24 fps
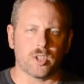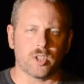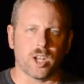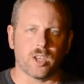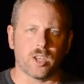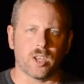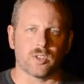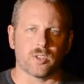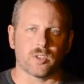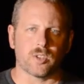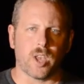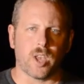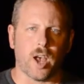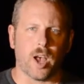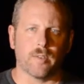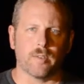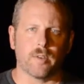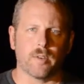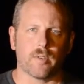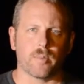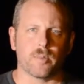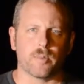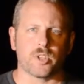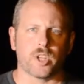Jason
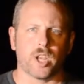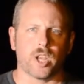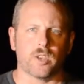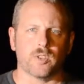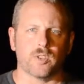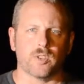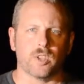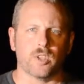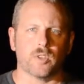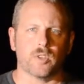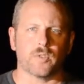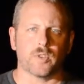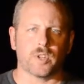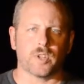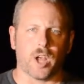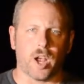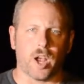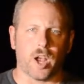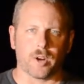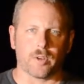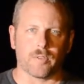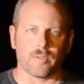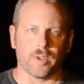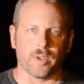Zalva from JZ's
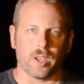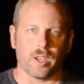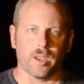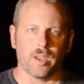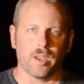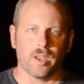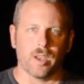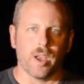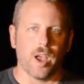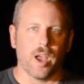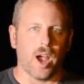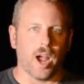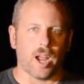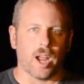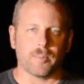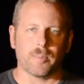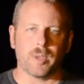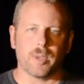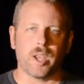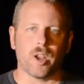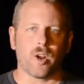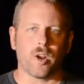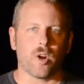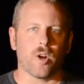Photography. I'm
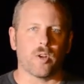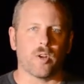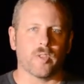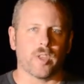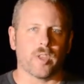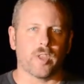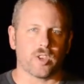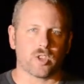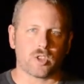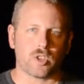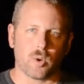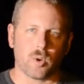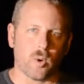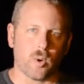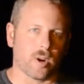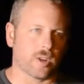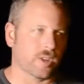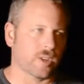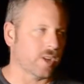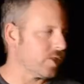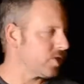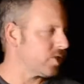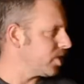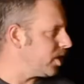here on the historic
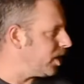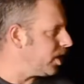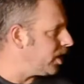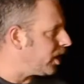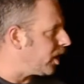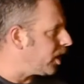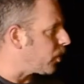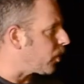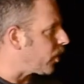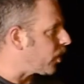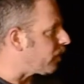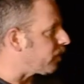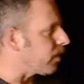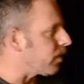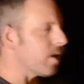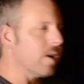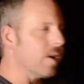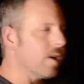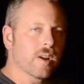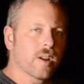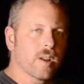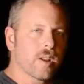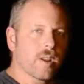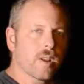Tuskegee
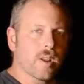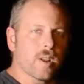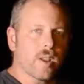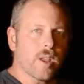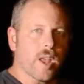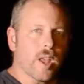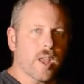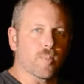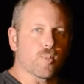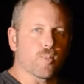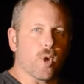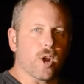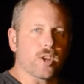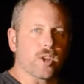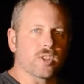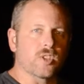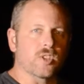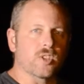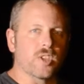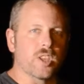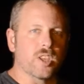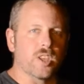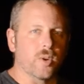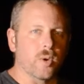River in
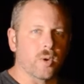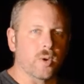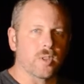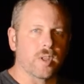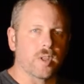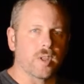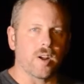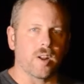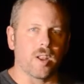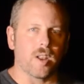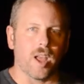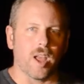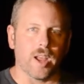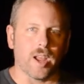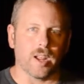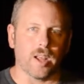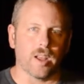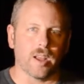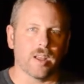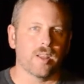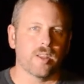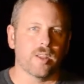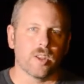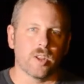Bryson City, North Carolina.
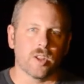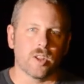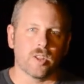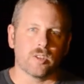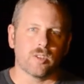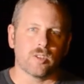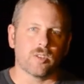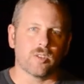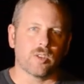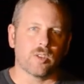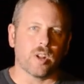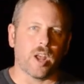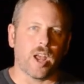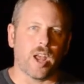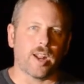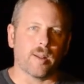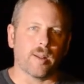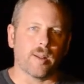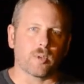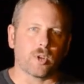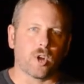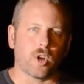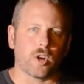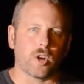Tonight I'm
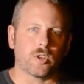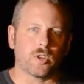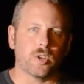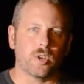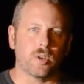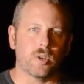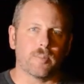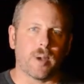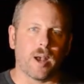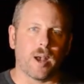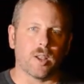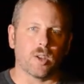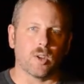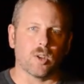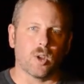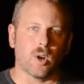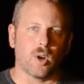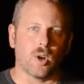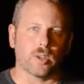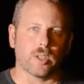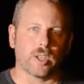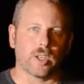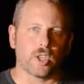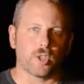going to talk to you about
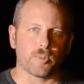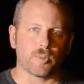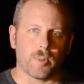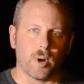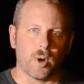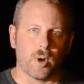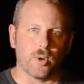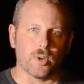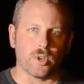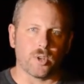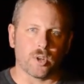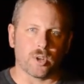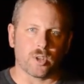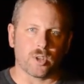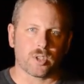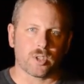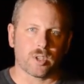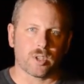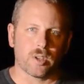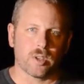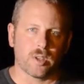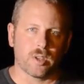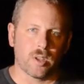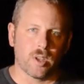long
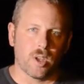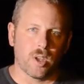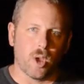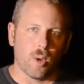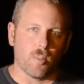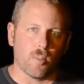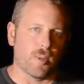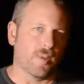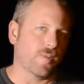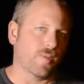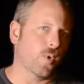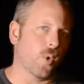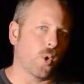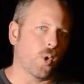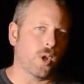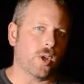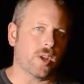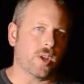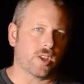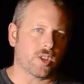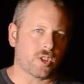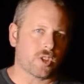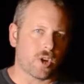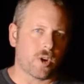exposures. Before
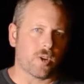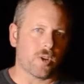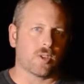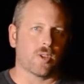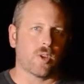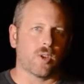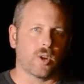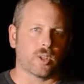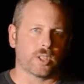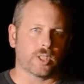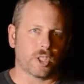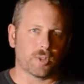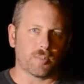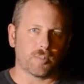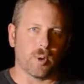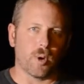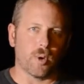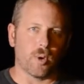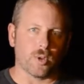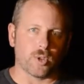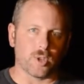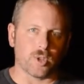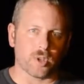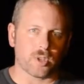you get started with long
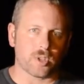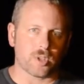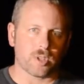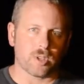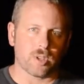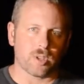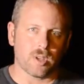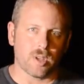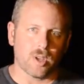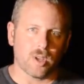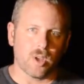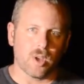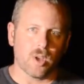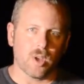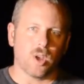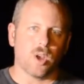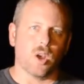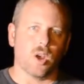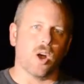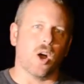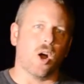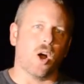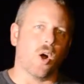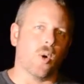exposures,
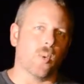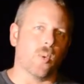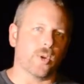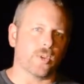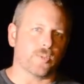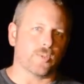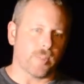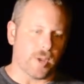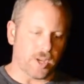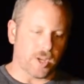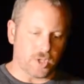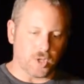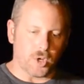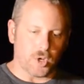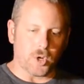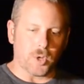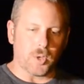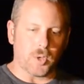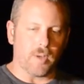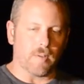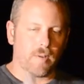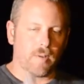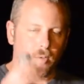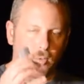always make sure
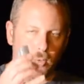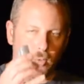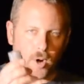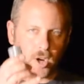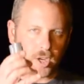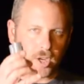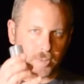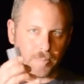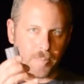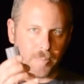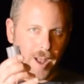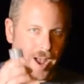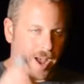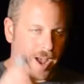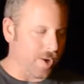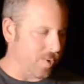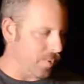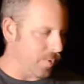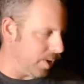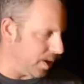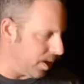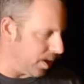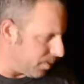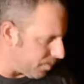you have a fresh
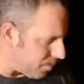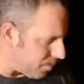battery.